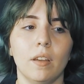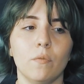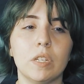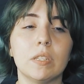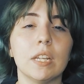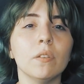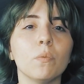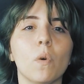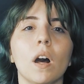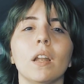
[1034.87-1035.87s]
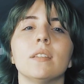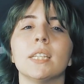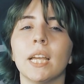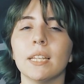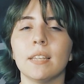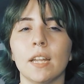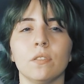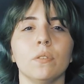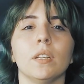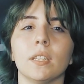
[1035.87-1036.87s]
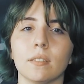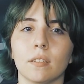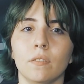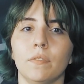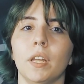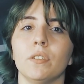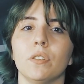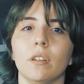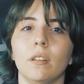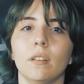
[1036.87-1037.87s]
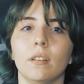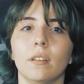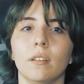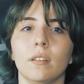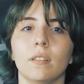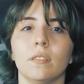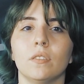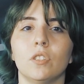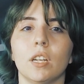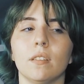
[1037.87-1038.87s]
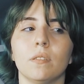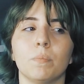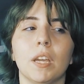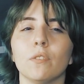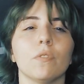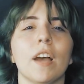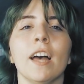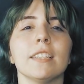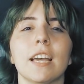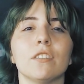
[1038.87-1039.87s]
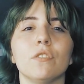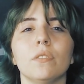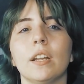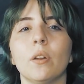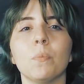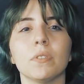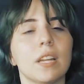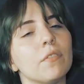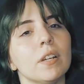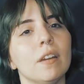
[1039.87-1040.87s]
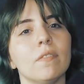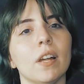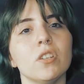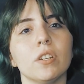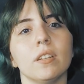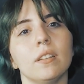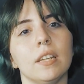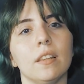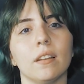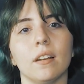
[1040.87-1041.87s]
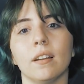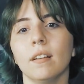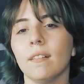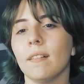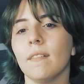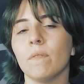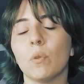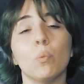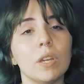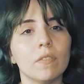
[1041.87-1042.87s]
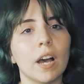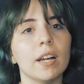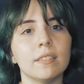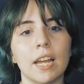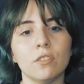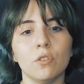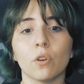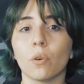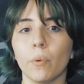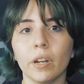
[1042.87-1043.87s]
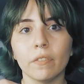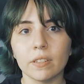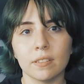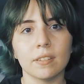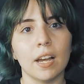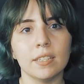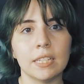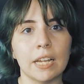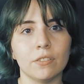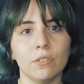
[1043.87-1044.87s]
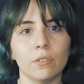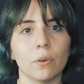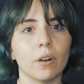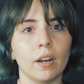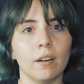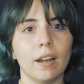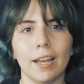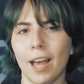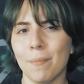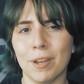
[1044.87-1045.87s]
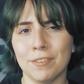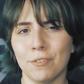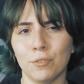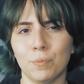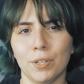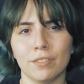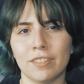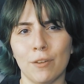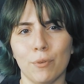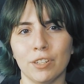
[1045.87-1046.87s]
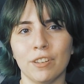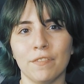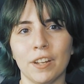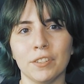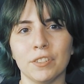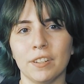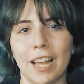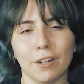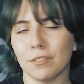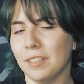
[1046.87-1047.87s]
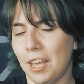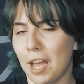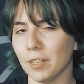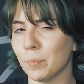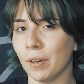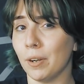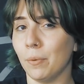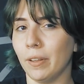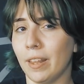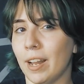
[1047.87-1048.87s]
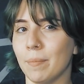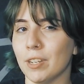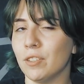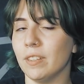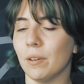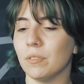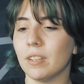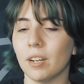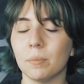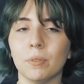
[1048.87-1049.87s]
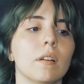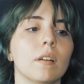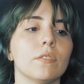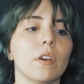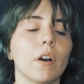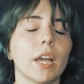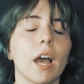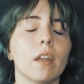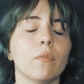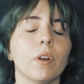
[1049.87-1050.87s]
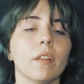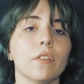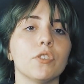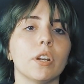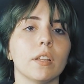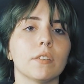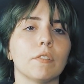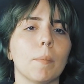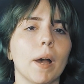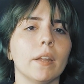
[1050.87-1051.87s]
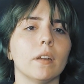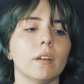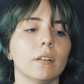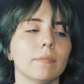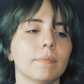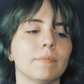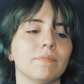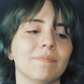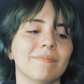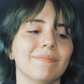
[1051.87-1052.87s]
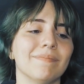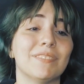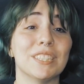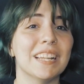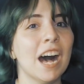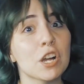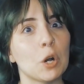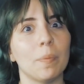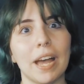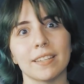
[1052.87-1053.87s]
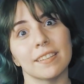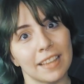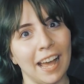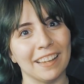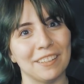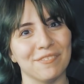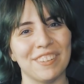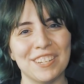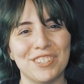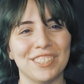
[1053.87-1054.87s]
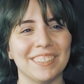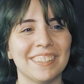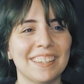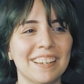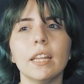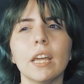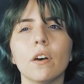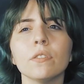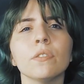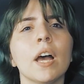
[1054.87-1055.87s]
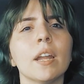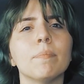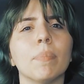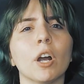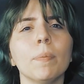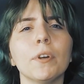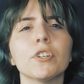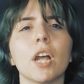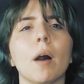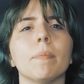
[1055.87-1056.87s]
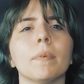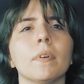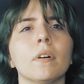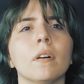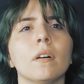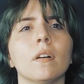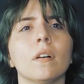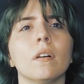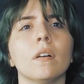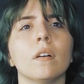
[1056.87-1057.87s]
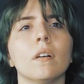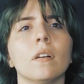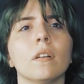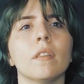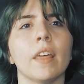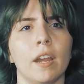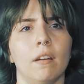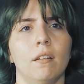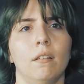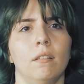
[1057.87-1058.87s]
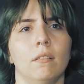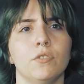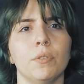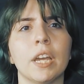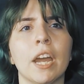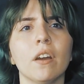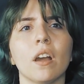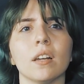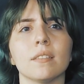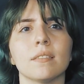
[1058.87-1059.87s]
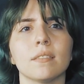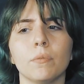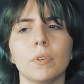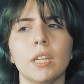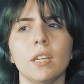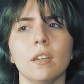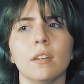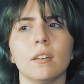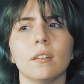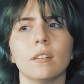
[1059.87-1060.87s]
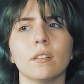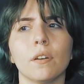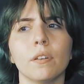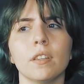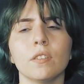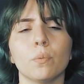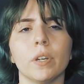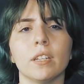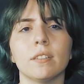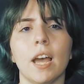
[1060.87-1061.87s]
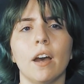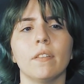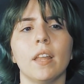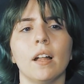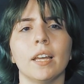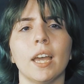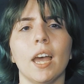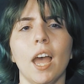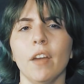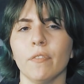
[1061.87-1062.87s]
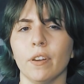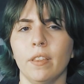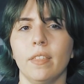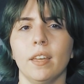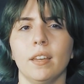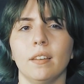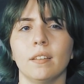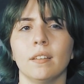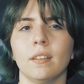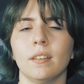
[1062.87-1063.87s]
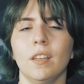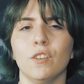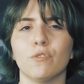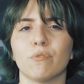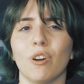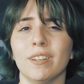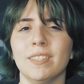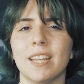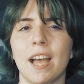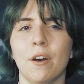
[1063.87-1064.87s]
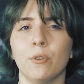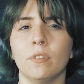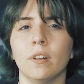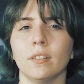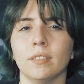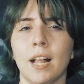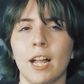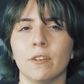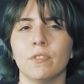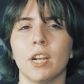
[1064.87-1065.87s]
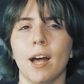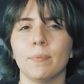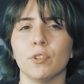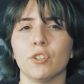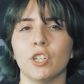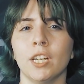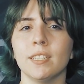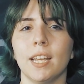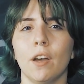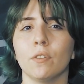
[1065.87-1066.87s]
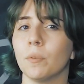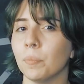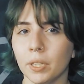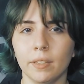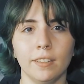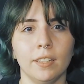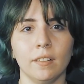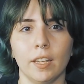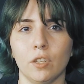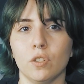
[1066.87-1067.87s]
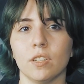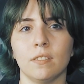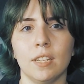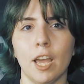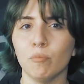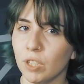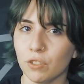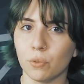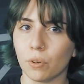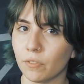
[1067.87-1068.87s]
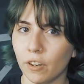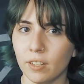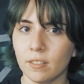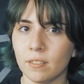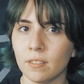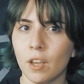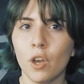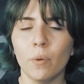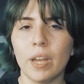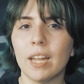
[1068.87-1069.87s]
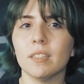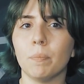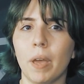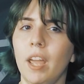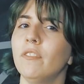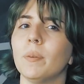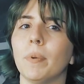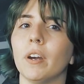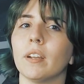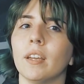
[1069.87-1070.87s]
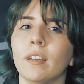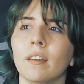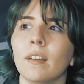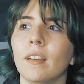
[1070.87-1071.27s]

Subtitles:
We didn't want to get tattooed at this convention. Just because we've gotten tattooed at almost every convention, either we've gotten tattooed or one of us has gotten tattooed, or I got my nose pierced at one convention, actually the Asbury one that I mentioned that was terrible. So I kind of wear this shirt as a reminder to not go back to that convention. And they also had a barber shop there doing haircuts. We go to this weird town that like everything is run down. A lot of shops are shut down completely, like you just see empty storefronts. We had to pay for parking.